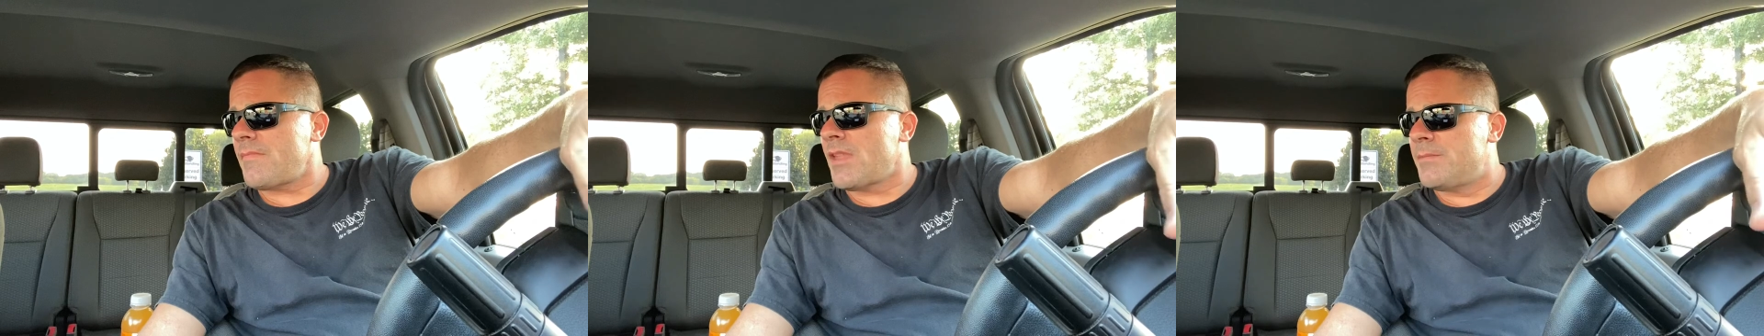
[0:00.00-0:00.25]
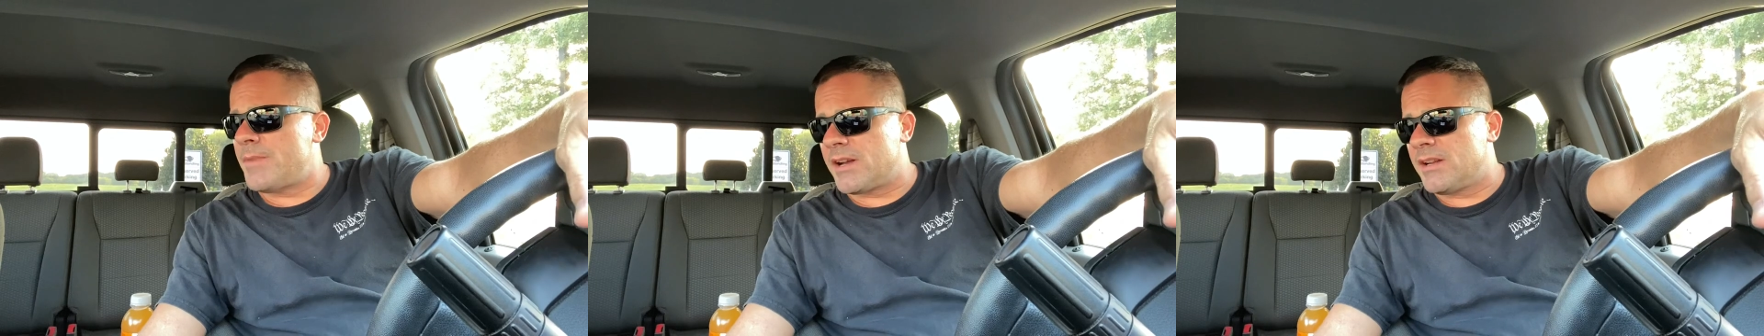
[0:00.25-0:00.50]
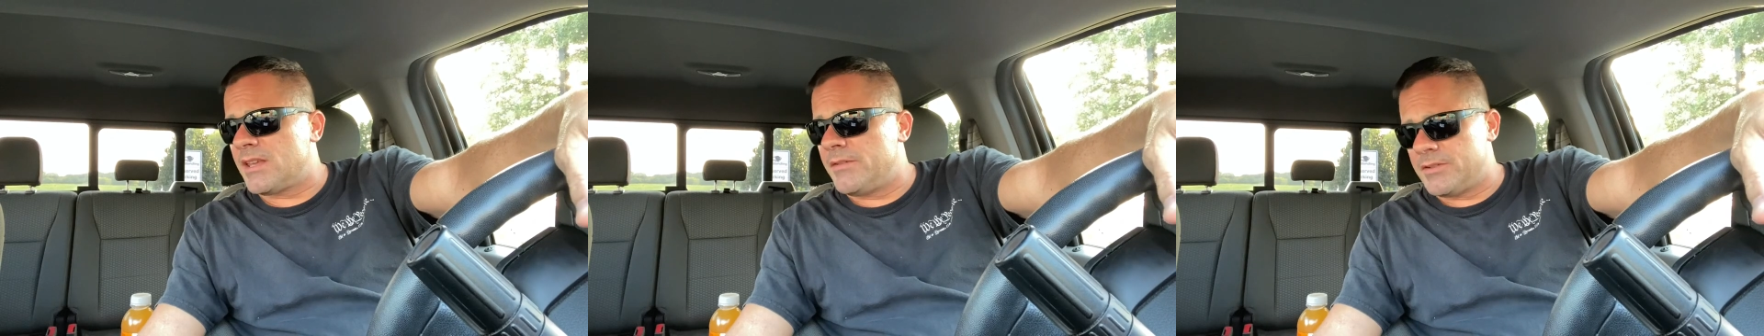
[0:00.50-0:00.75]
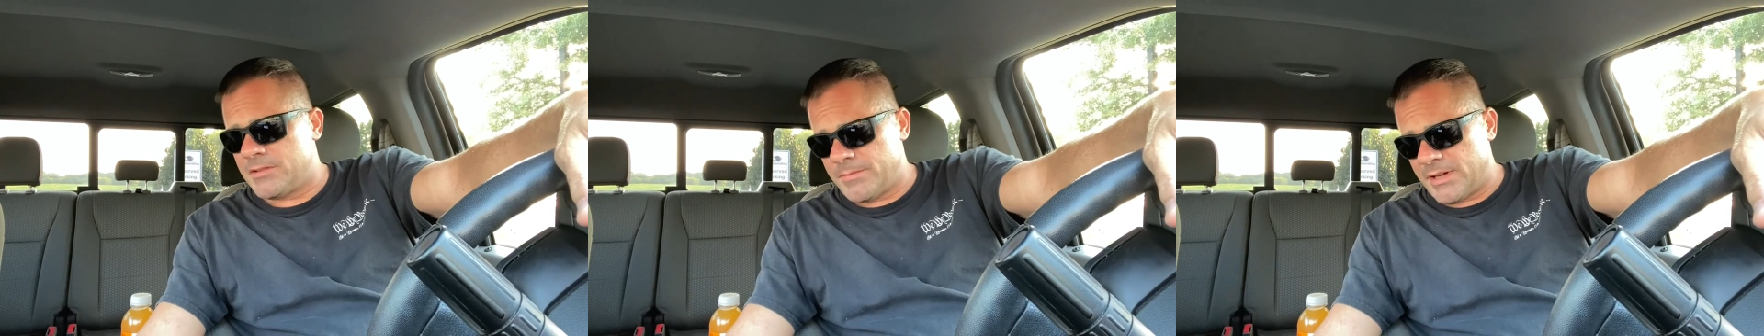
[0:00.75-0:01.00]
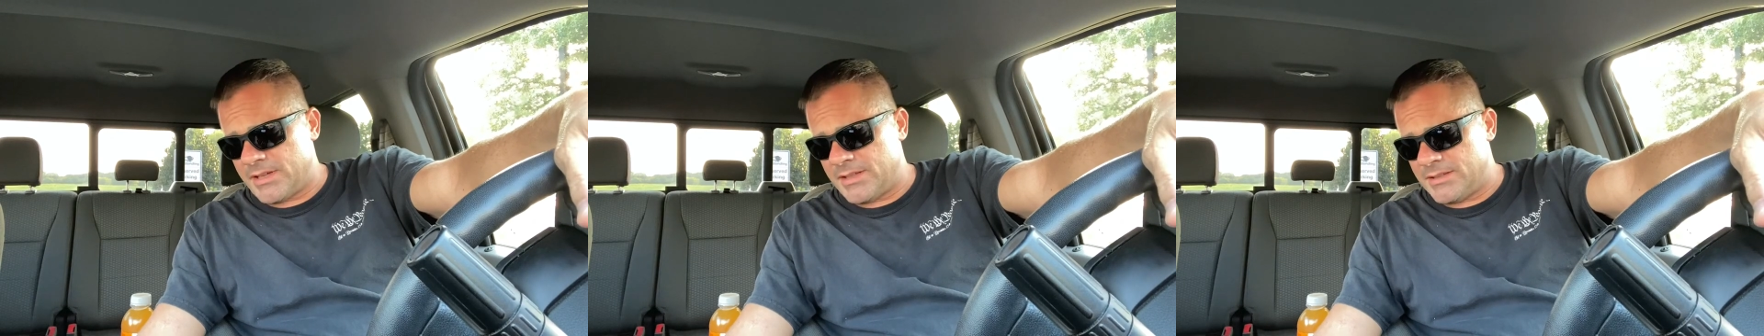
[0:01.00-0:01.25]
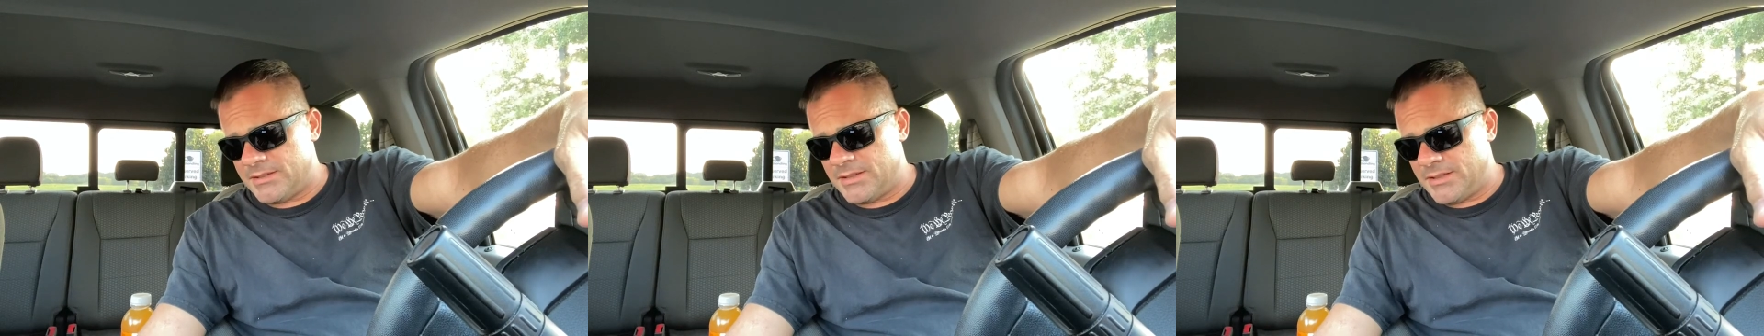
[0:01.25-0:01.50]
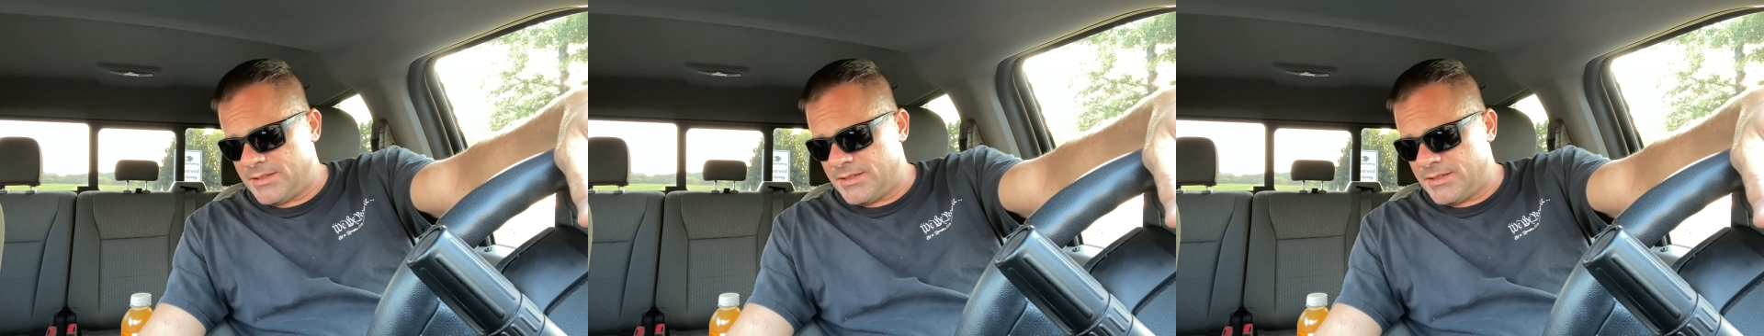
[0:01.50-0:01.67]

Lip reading: I'm not going to give it to my kids.